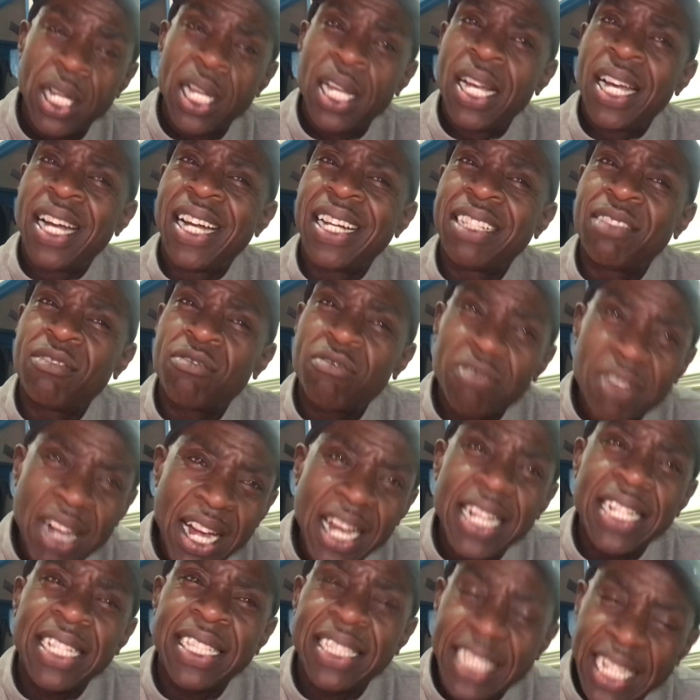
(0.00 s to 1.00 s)
and right
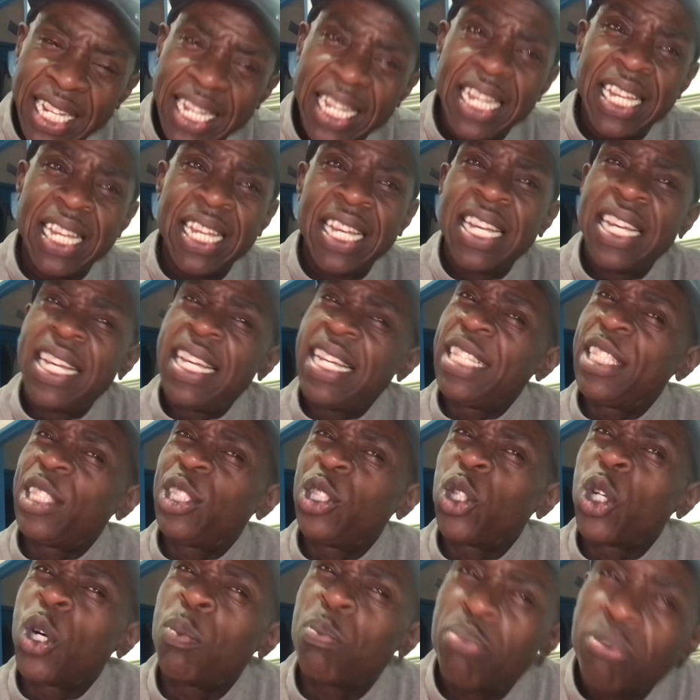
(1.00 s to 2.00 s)
there is
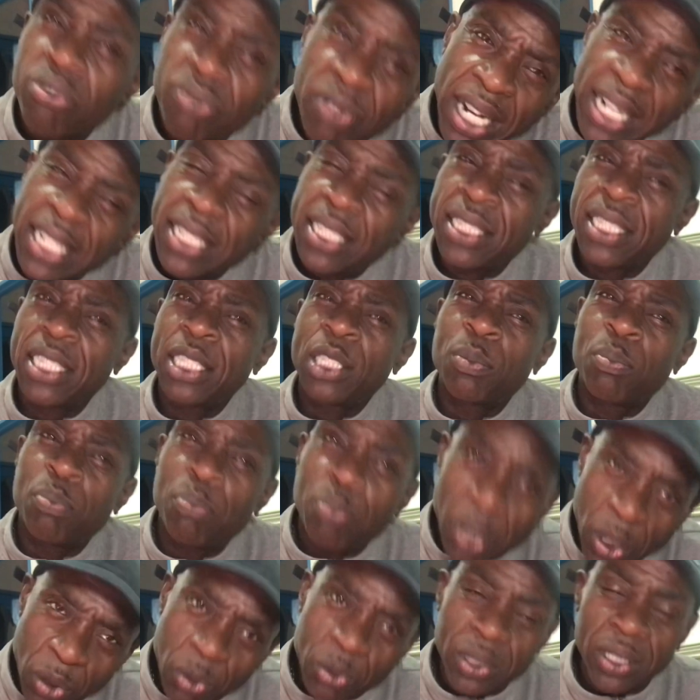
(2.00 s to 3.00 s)
your Brexit
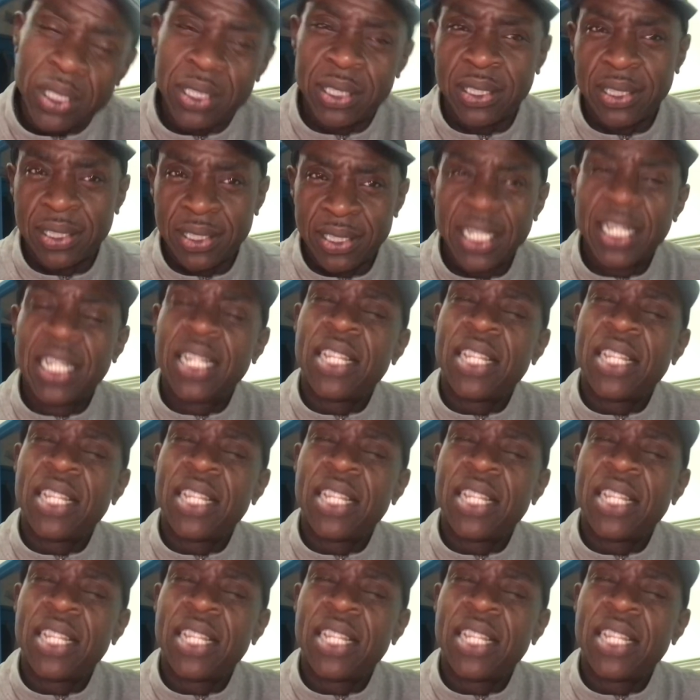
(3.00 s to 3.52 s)
bonus.